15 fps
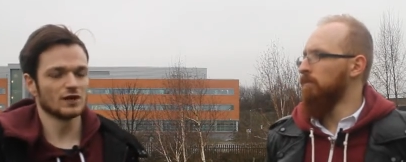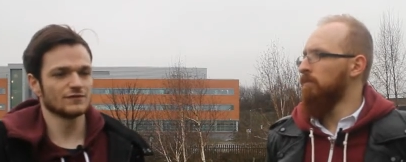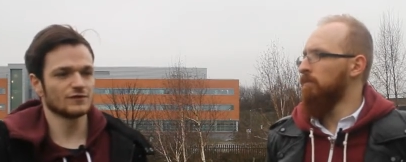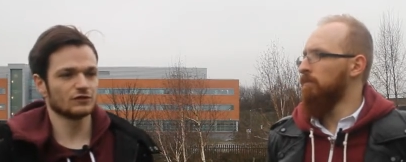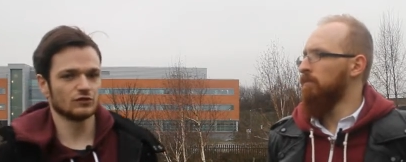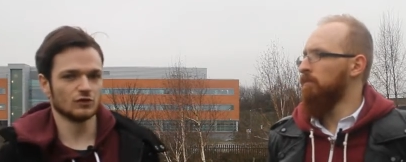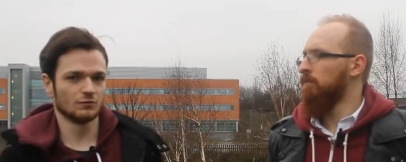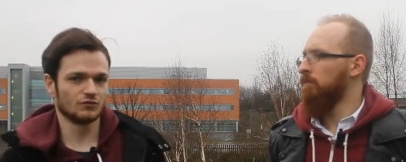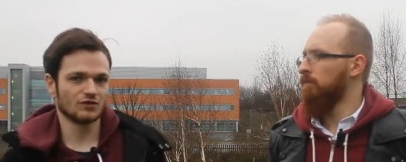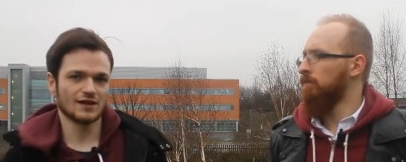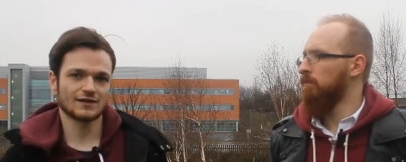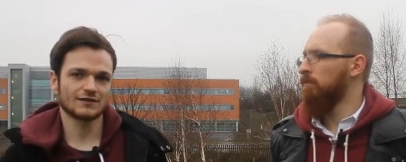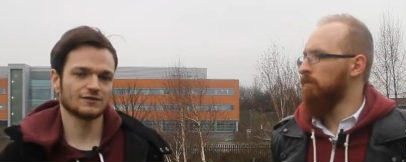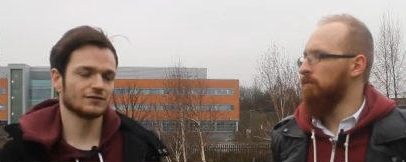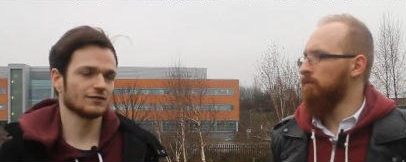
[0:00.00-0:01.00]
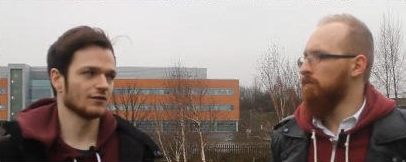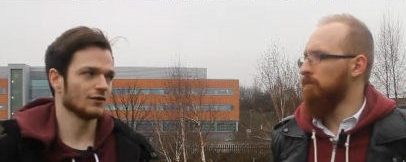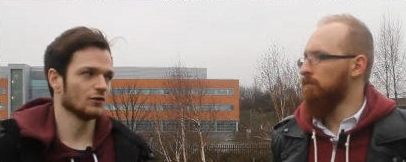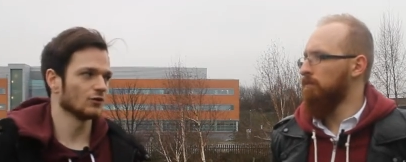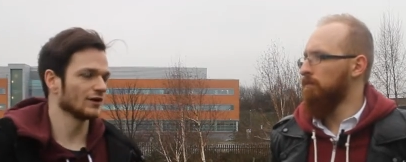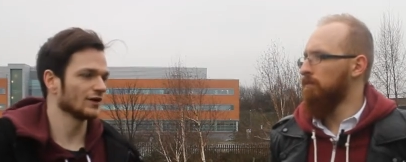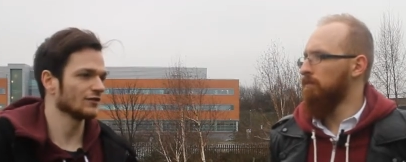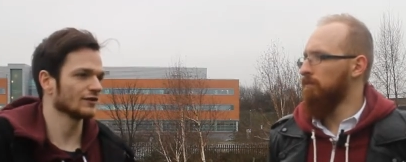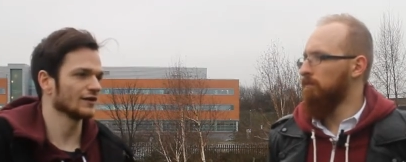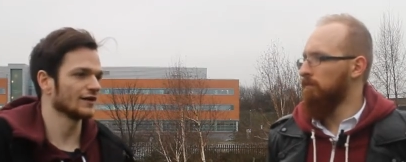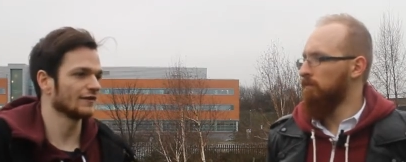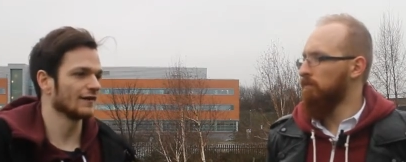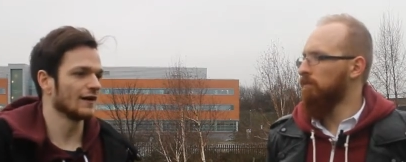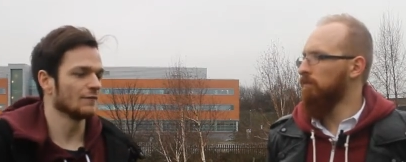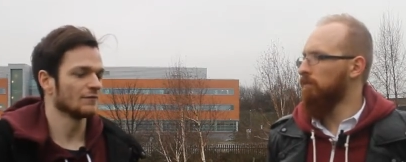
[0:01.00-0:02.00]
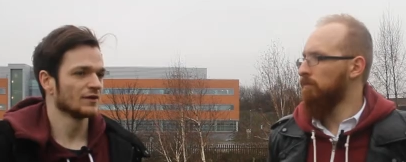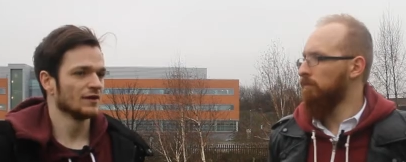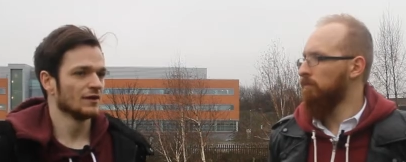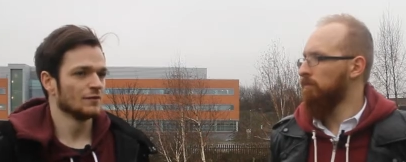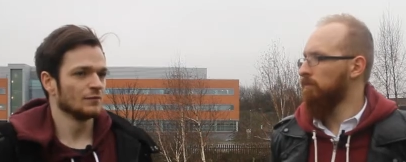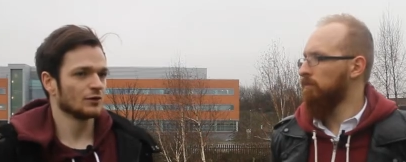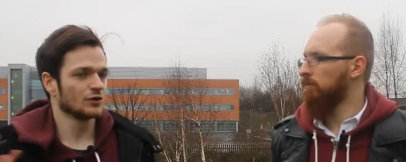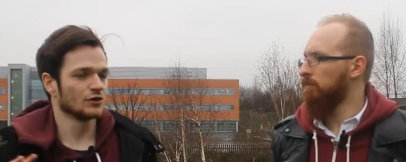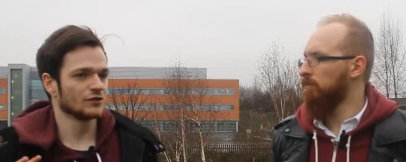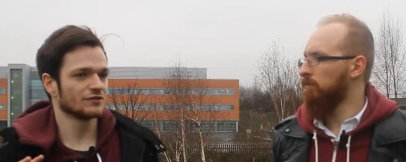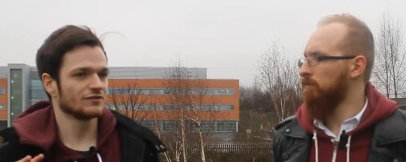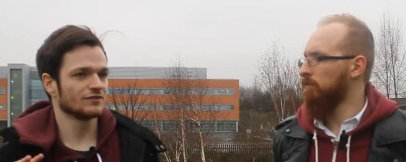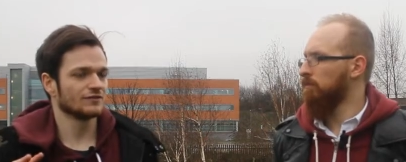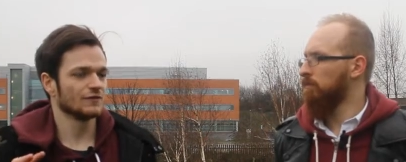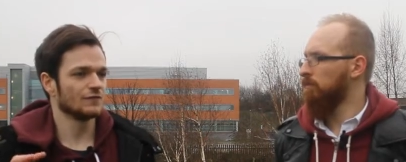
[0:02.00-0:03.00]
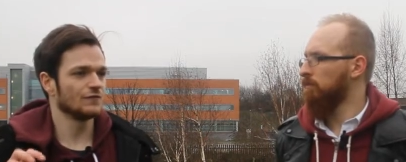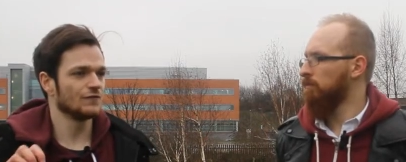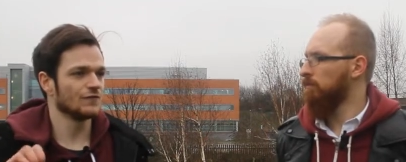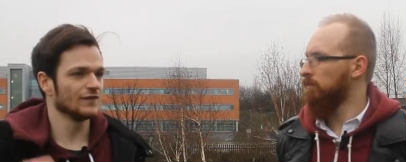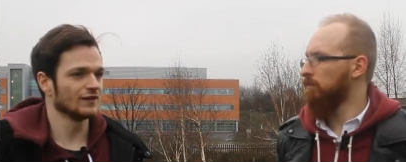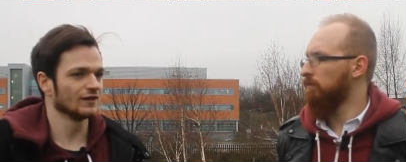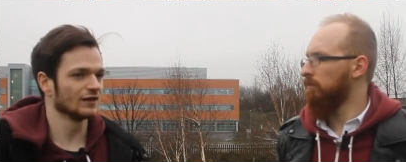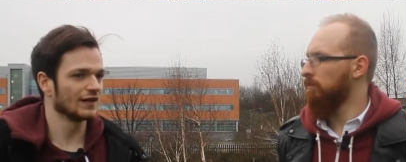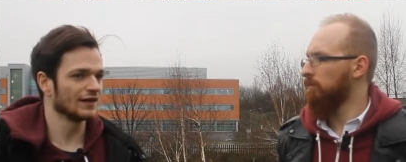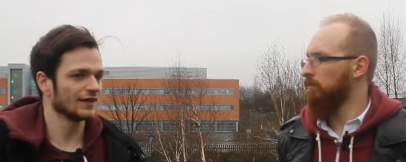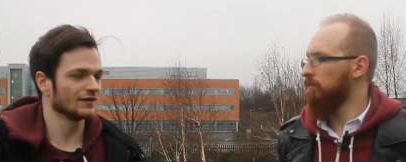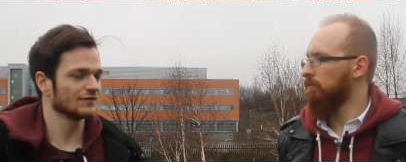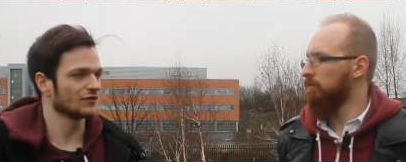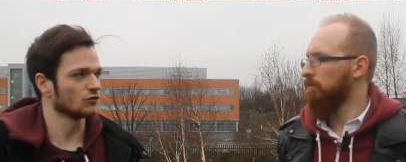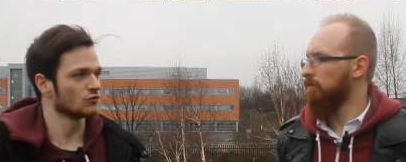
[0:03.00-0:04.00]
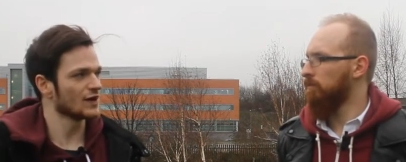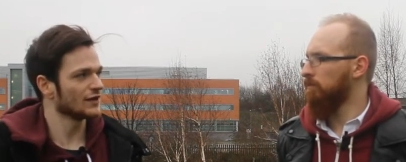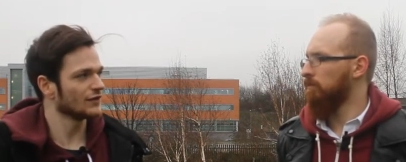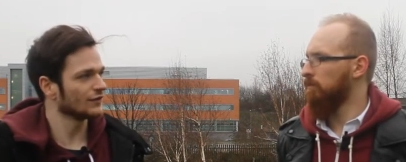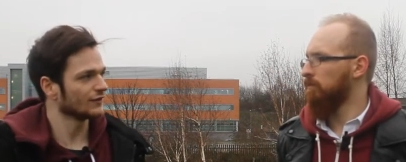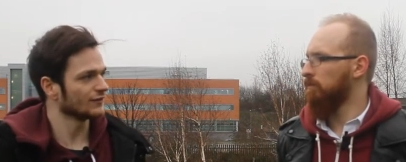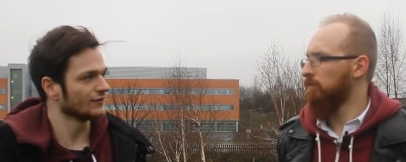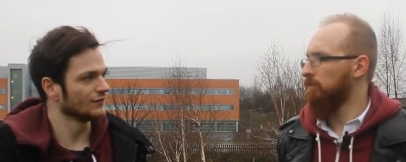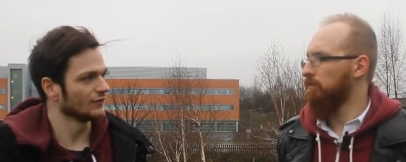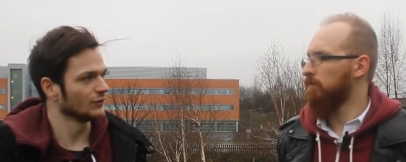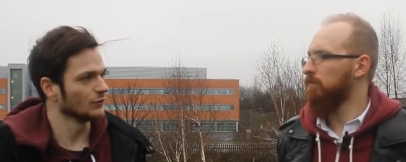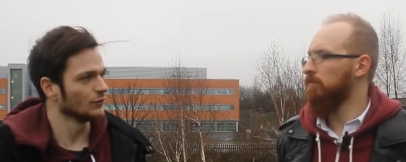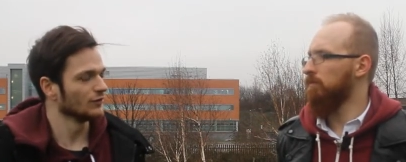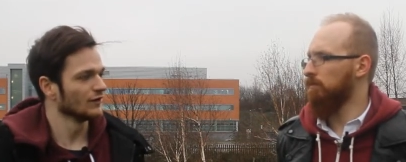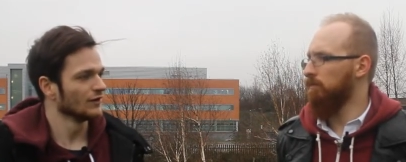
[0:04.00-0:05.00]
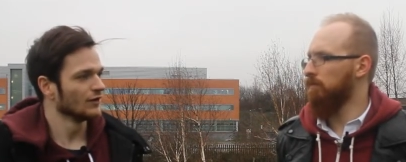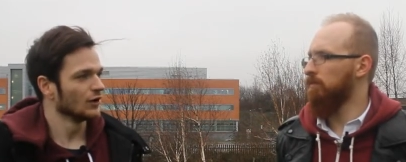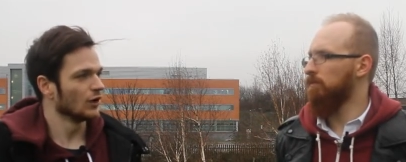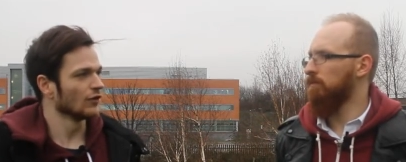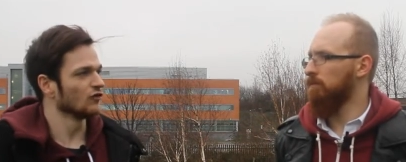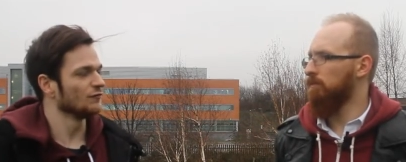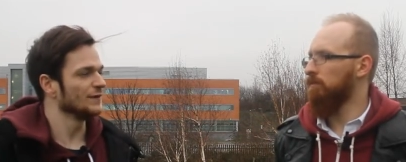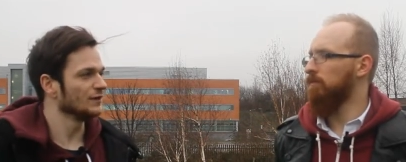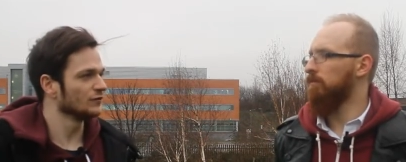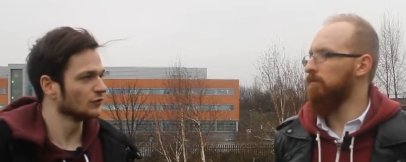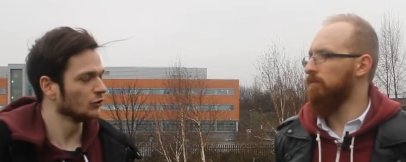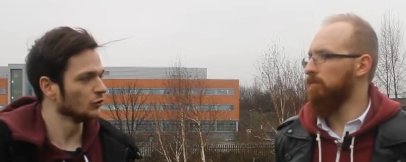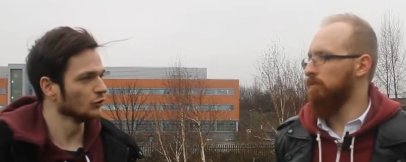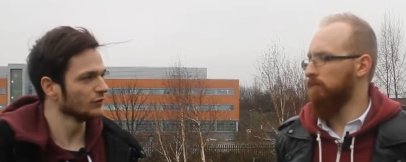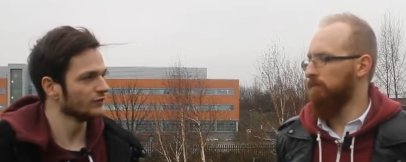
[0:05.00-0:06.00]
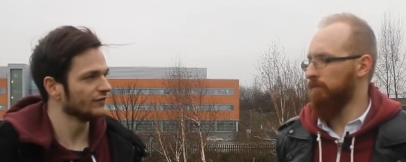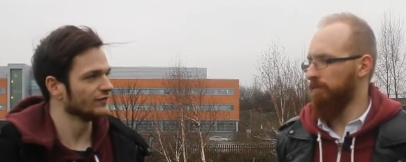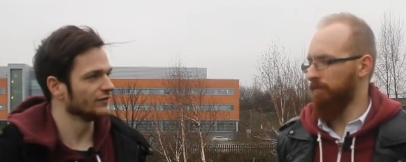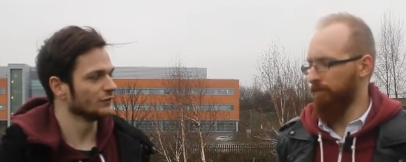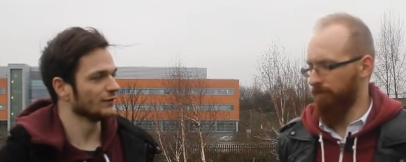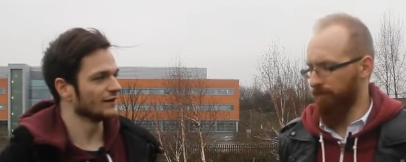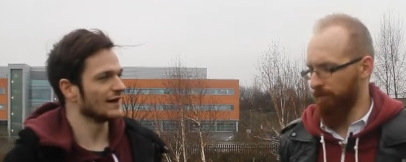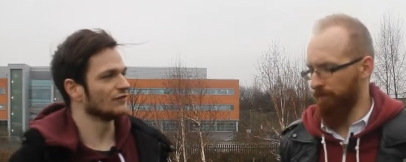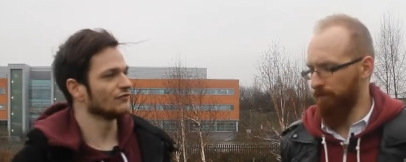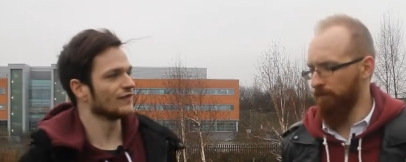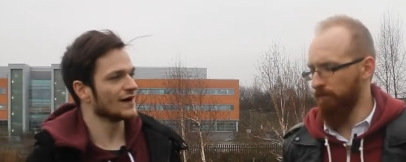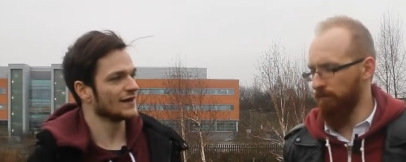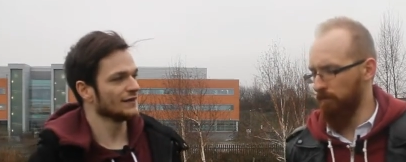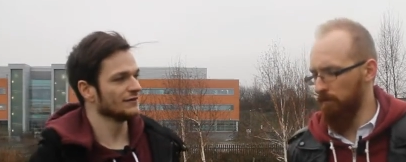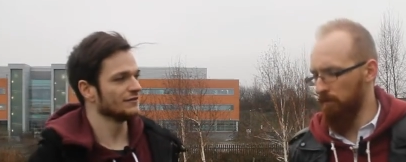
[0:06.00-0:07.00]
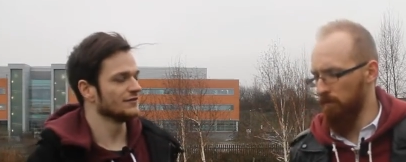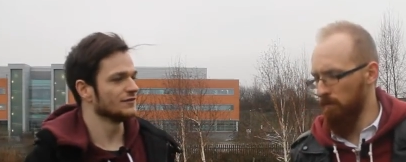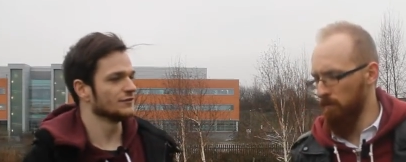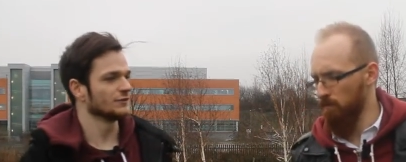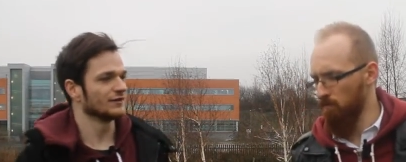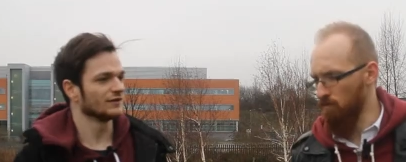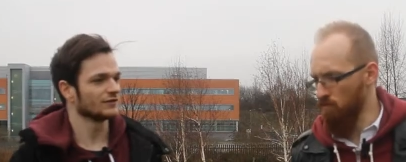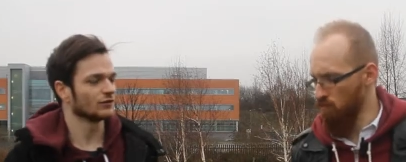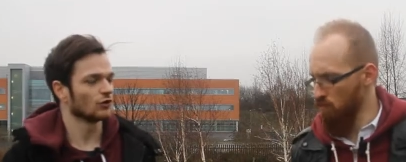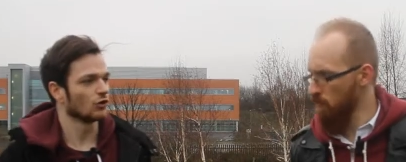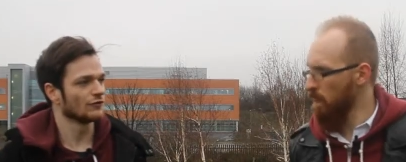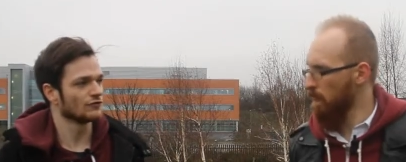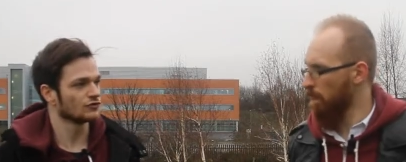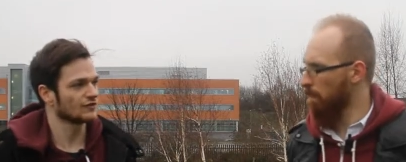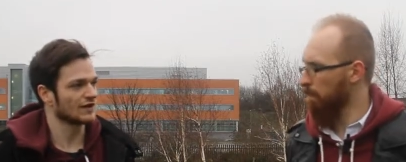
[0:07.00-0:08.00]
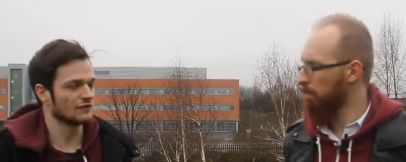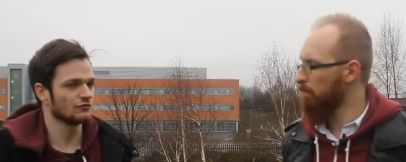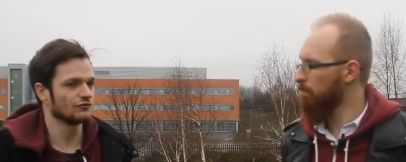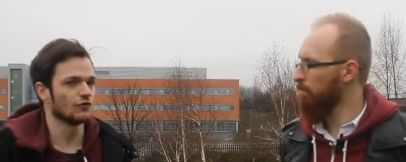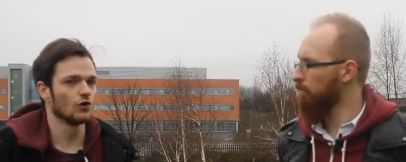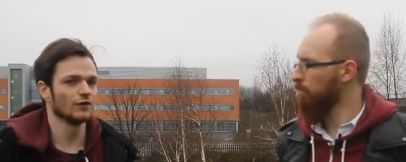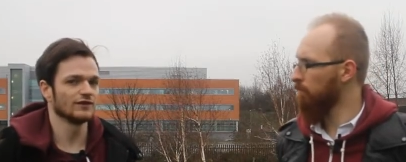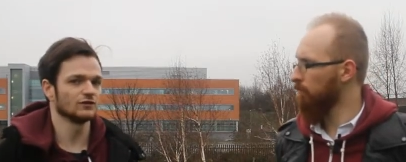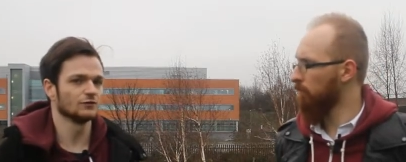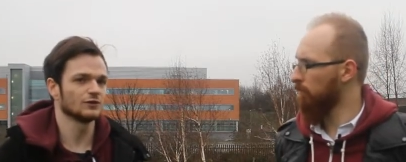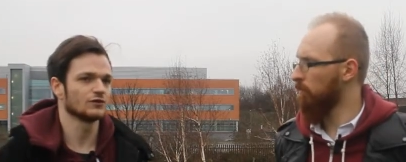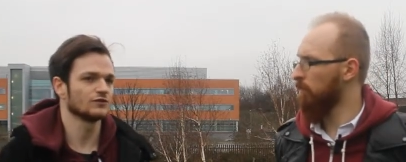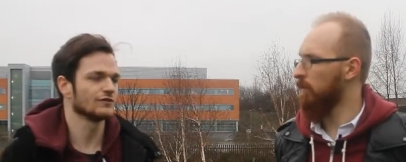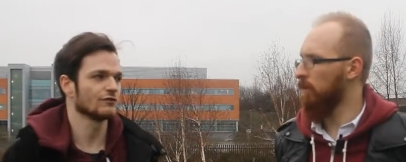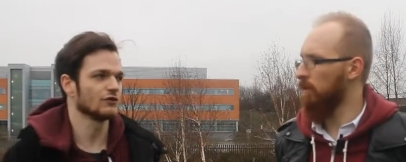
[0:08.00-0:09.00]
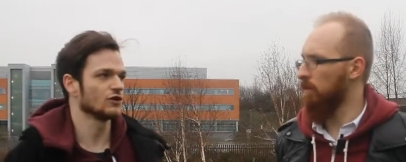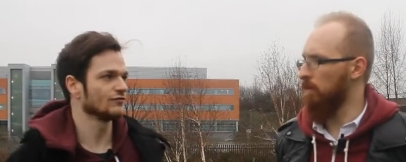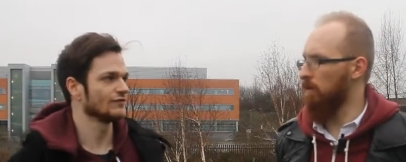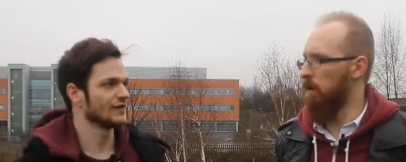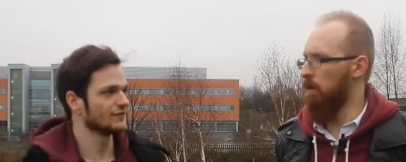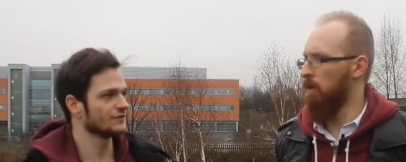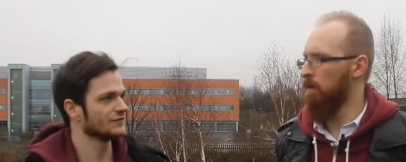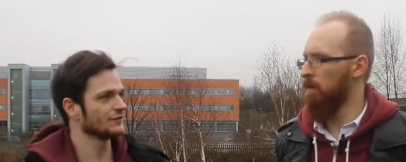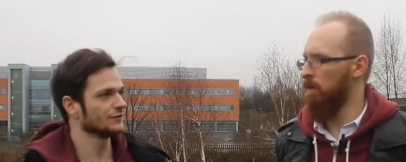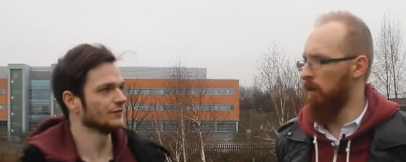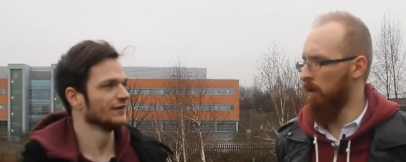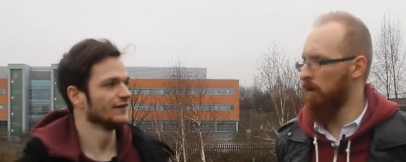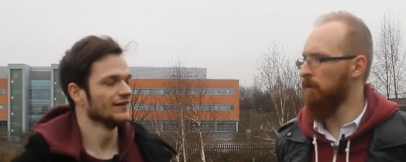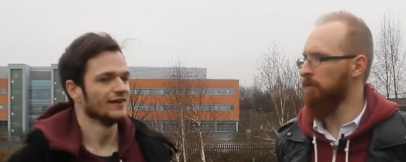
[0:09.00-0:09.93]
Speaker 1: whatever subject or anything like that because they feel like it's the right thing to do or they've been told to do it, advised to do it, or they just kind of fall into it because they've got nothing else to do.